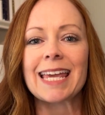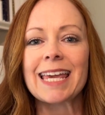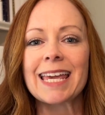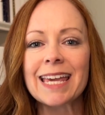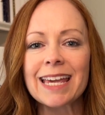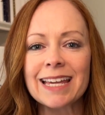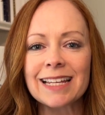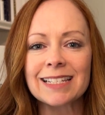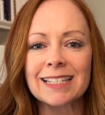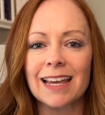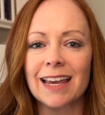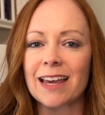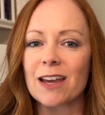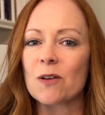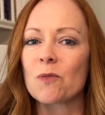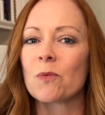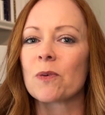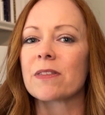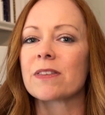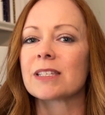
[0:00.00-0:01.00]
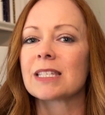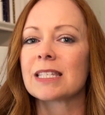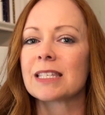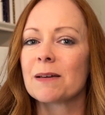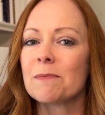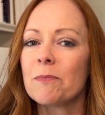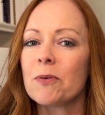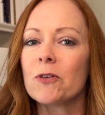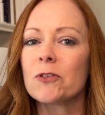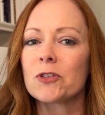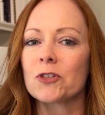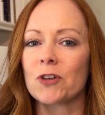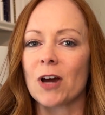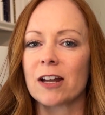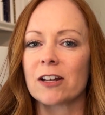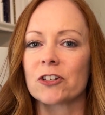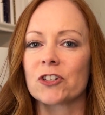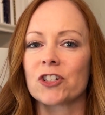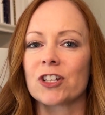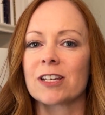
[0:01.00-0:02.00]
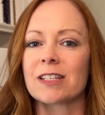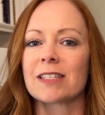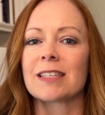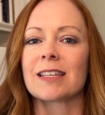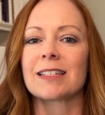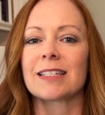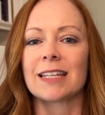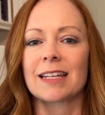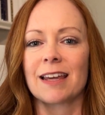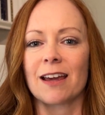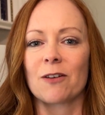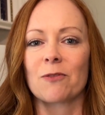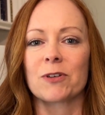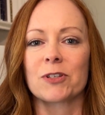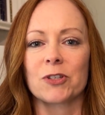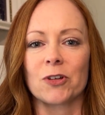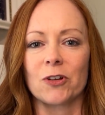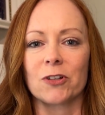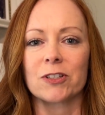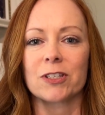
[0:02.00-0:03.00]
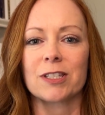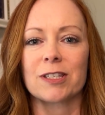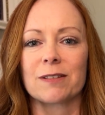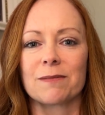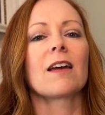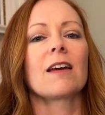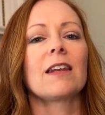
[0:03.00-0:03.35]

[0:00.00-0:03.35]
easy with simple strategies to get results.